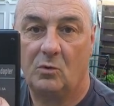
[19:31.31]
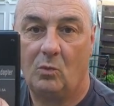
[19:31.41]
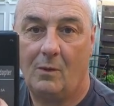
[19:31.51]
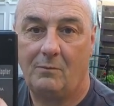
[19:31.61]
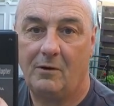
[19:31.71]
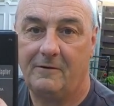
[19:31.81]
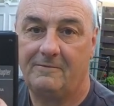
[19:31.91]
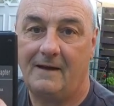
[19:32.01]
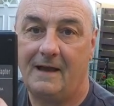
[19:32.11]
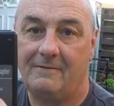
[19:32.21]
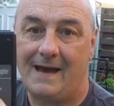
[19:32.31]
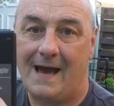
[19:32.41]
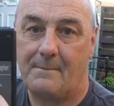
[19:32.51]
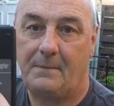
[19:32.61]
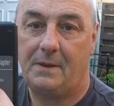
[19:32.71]
1.5
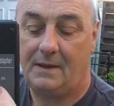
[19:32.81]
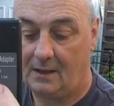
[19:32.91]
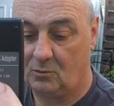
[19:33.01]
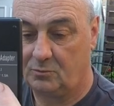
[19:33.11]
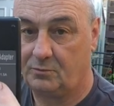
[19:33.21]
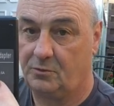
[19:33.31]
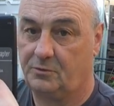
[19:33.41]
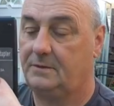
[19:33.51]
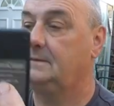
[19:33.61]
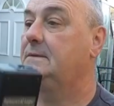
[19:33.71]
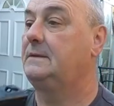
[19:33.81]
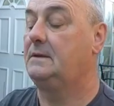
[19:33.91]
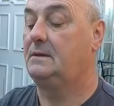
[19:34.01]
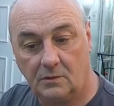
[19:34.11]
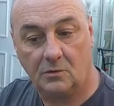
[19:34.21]
amp output.
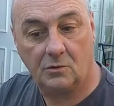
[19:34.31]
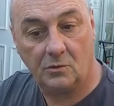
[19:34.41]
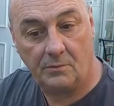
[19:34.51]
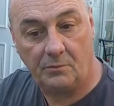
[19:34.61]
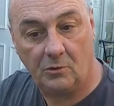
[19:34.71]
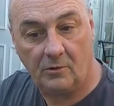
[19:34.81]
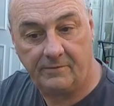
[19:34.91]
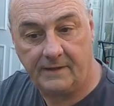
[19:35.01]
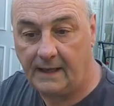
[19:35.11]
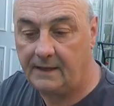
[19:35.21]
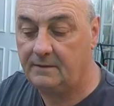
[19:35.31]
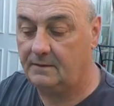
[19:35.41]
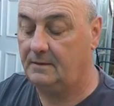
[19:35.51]
Cut the plug off the end.